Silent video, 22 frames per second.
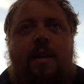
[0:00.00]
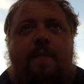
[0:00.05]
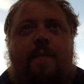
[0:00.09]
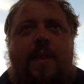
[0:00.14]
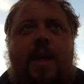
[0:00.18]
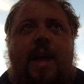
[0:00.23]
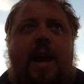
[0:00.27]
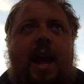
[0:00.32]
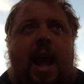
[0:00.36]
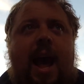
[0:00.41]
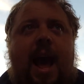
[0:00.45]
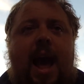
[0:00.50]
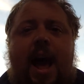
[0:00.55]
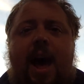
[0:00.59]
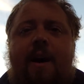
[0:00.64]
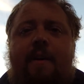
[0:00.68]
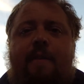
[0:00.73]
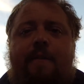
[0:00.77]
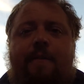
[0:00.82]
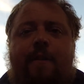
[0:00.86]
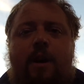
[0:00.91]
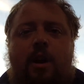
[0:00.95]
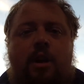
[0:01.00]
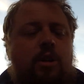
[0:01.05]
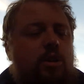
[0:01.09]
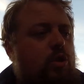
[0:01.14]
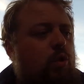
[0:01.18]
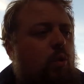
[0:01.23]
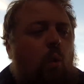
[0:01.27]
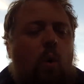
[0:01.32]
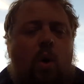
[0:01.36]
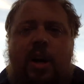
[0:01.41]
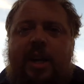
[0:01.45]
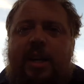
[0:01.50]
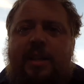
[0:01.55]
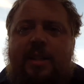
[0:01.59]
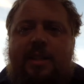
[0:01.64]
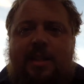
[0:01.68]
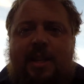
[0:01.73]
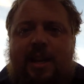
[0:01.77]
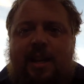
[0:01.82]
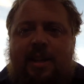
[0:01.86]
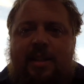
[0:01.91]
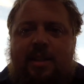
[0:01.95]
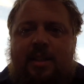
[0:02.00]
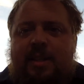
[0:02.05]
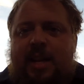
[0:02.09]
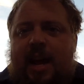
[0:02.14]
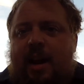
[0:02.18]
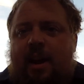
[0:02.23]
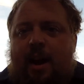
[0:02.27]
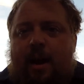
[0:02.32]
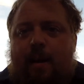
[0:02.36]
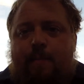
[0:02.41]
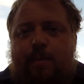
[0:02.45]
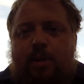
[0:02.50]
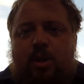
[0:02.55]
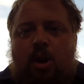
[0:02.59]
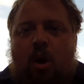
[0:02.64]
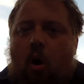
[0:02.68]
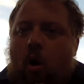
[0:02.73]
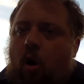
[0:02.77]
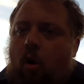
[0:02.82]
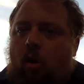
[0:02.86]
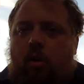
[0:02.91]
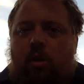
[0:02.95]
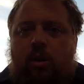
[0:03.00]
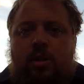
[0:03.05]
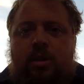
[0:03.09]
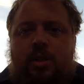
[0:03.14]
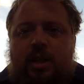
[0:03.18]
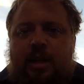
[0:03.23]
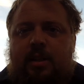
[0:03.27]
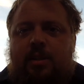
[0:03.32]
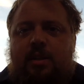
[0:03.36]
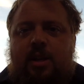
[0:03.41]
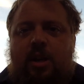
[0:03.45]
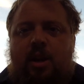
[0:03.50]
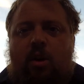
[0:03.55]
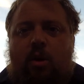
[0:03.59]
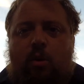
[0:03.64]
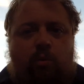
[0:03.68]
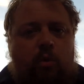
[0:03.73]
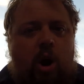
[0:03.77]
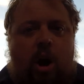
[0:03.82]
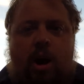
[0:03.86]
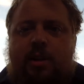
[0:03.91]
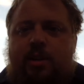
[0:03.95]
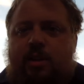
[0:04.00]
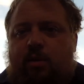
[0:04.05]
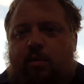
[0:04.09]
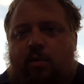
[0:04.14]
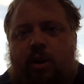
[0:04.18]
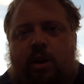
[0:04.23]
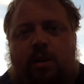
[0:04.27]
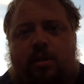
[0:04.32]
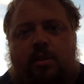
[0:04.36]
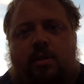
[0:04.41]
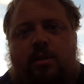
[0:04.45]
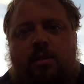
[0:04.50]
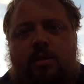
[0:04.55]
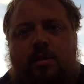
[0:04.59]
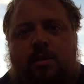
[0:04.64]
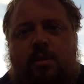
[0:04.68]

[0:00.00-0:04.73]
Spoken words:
that have 26 setups, all Sixgill rods and reels.